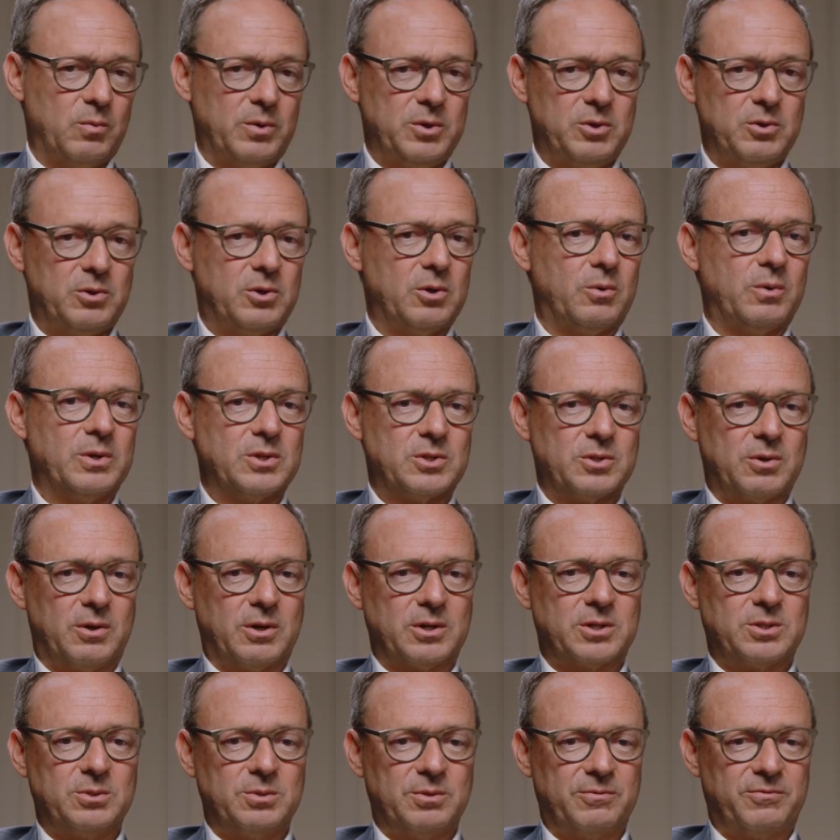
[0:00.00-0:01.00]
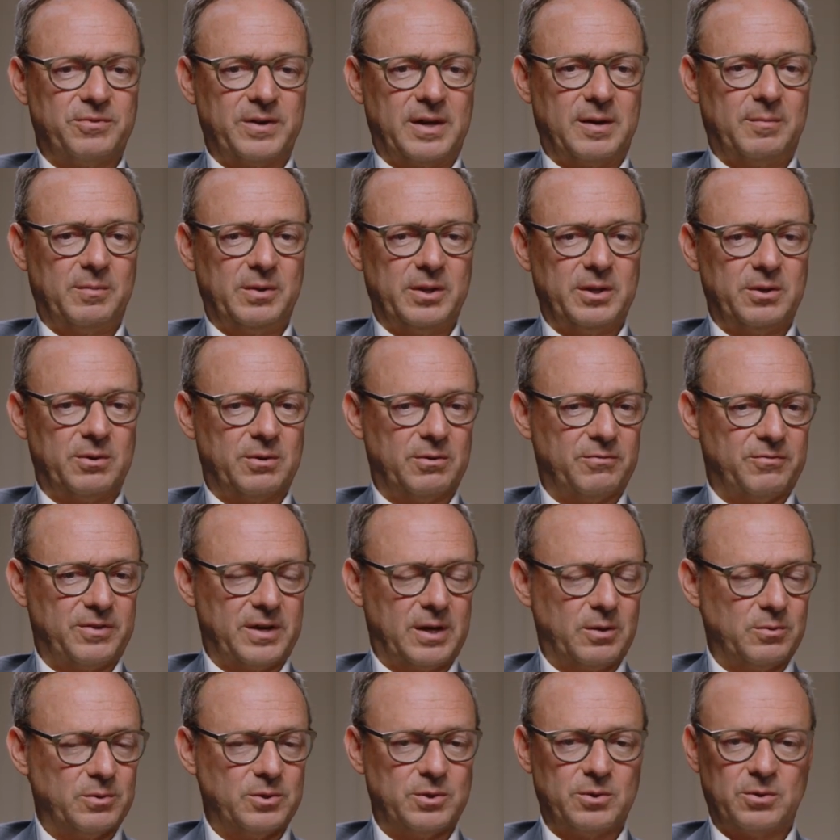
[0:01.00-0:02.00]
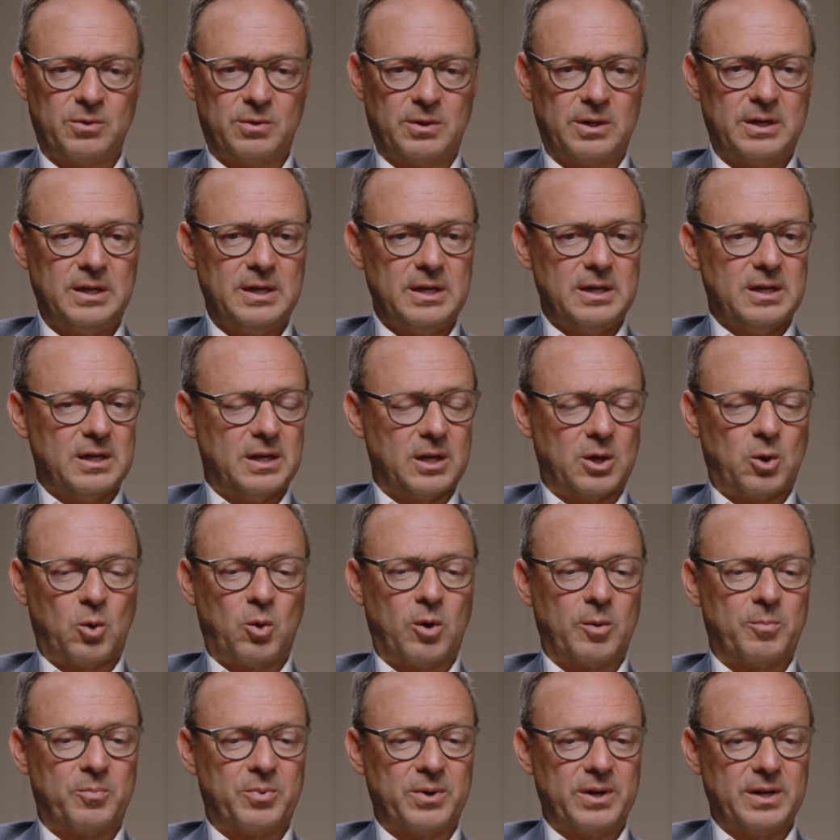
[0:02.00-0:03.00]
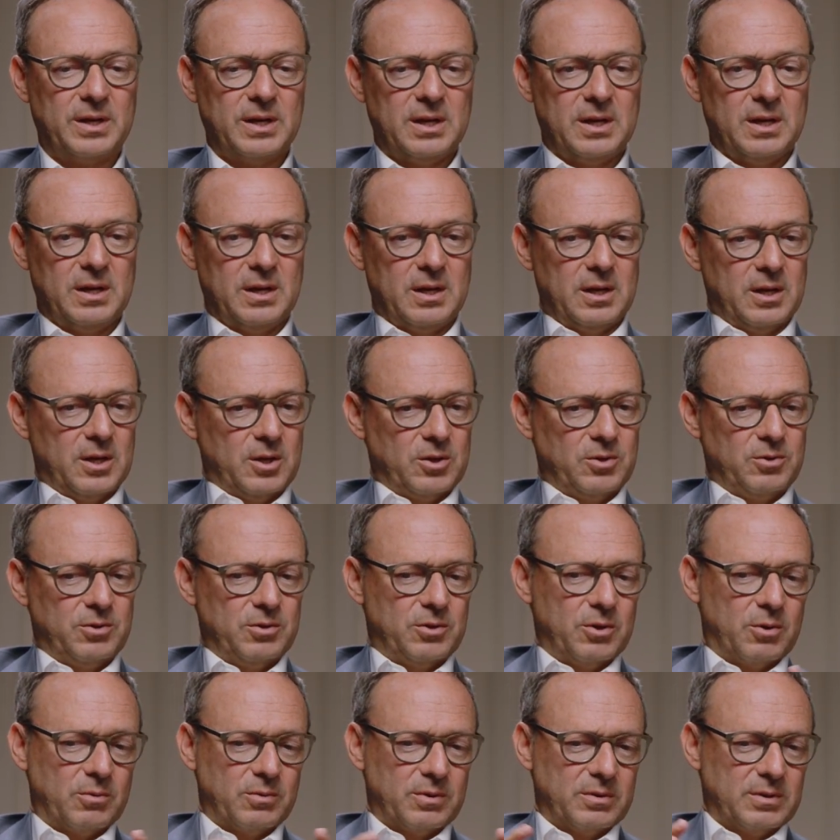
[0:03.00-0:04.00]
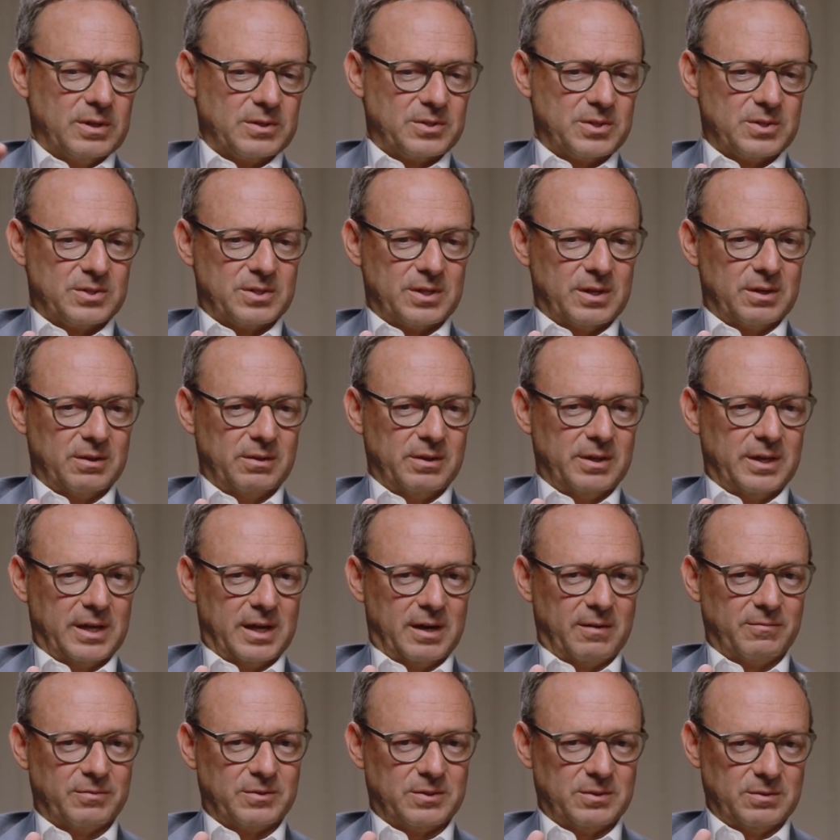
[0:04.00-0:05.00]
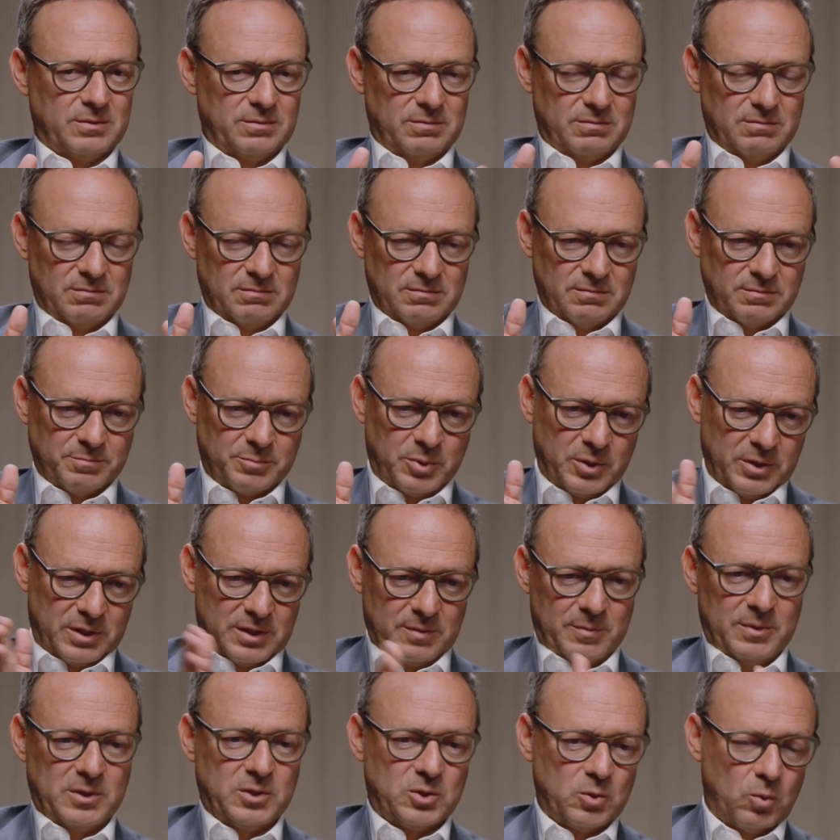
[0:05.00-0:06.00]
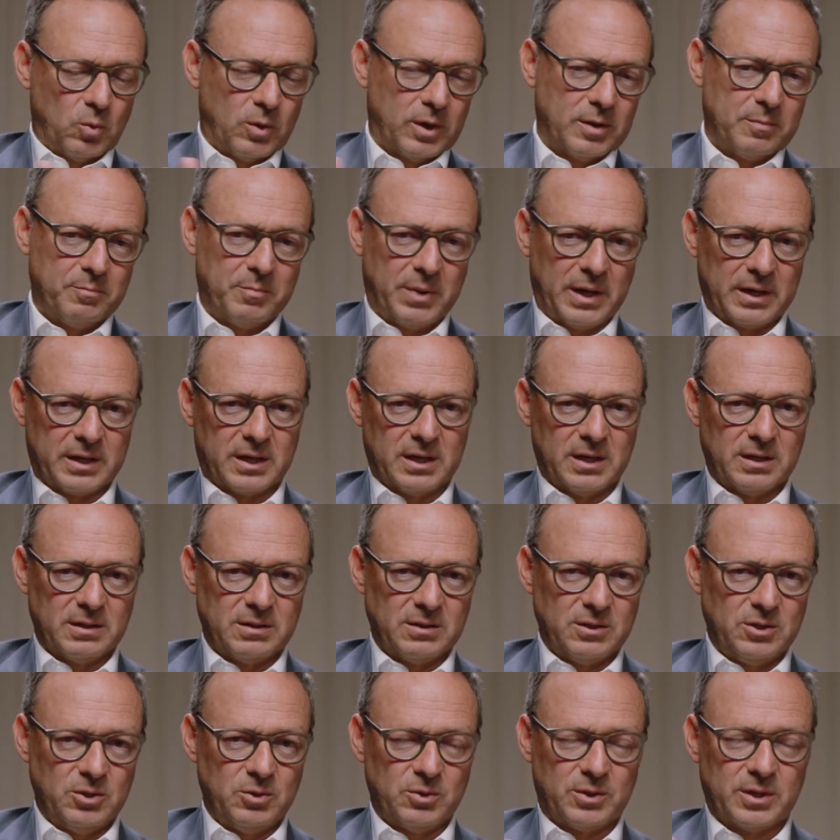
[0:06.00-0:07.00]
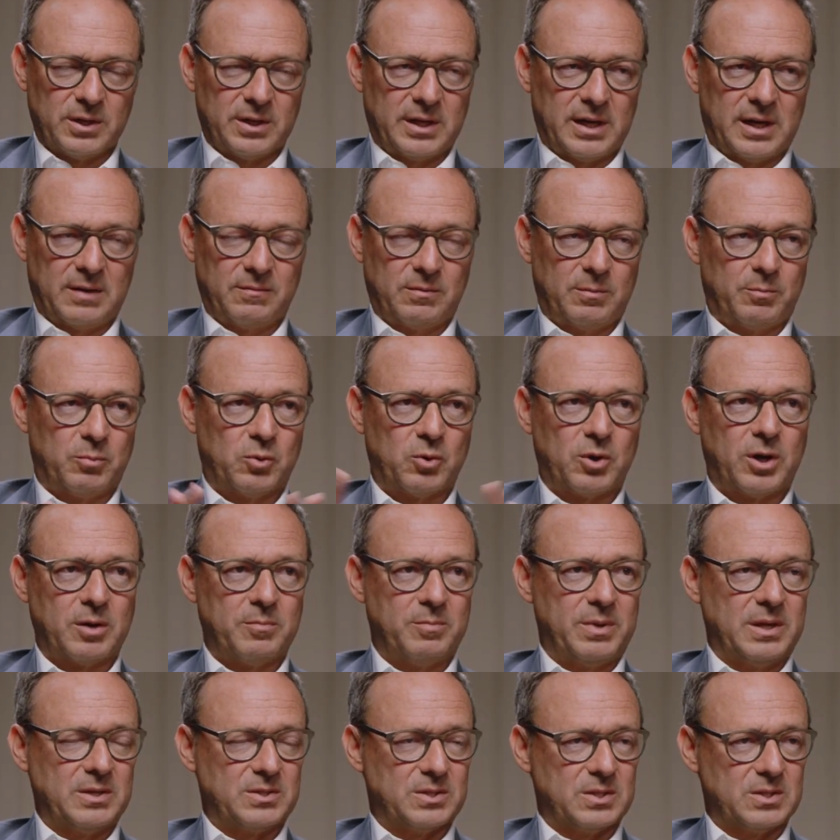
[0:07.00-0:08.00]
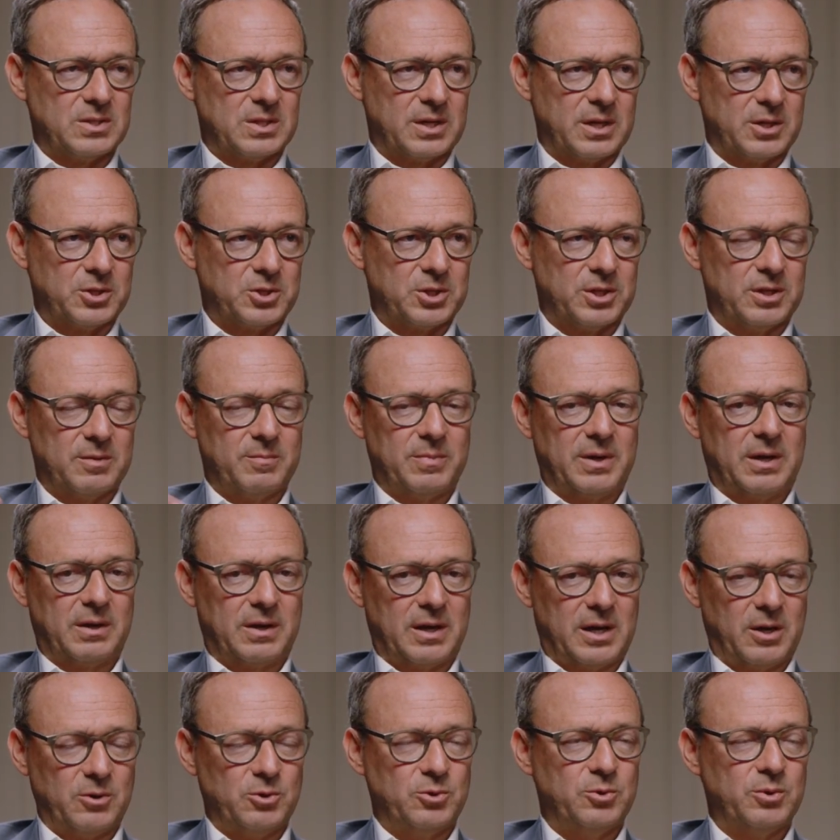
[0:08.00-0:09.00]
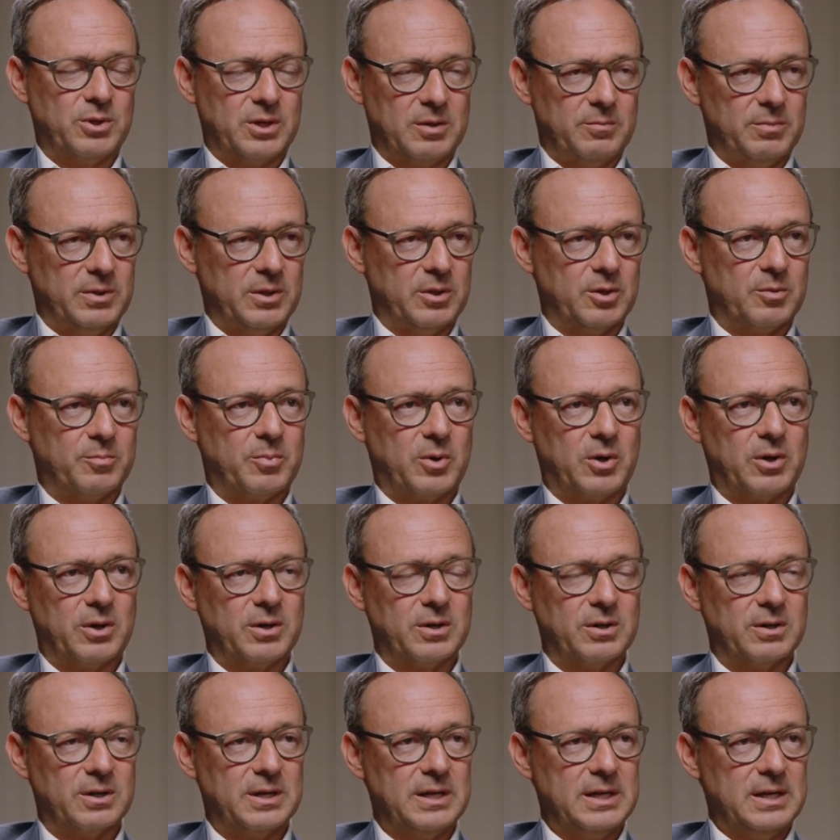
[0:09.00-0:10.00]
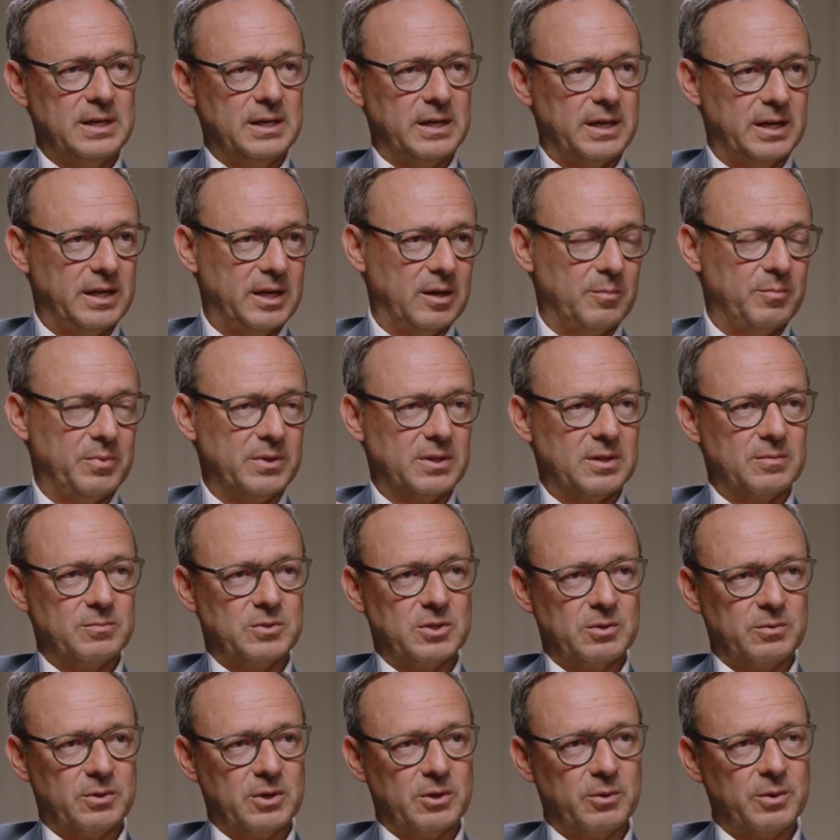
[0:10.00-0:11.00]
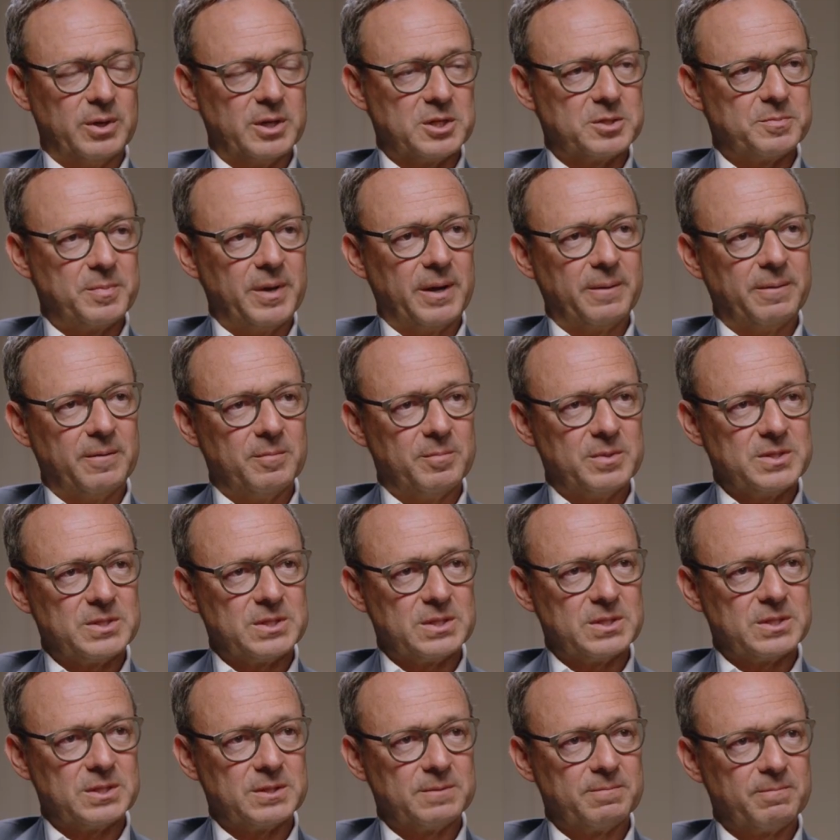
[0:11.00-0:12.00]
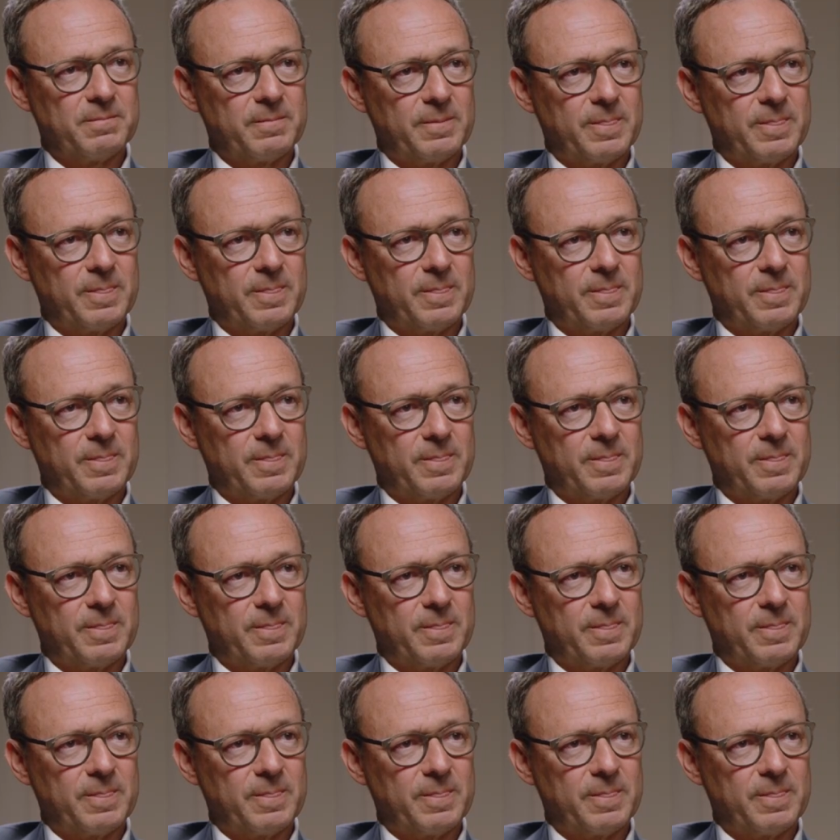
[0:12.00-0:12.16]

when you go and talk to a family or a founder or a corporate, you don't necessarily have to put them into one bucket. You can have a broad-based discussion about how you can be their partner in helping them to grow and expand their business.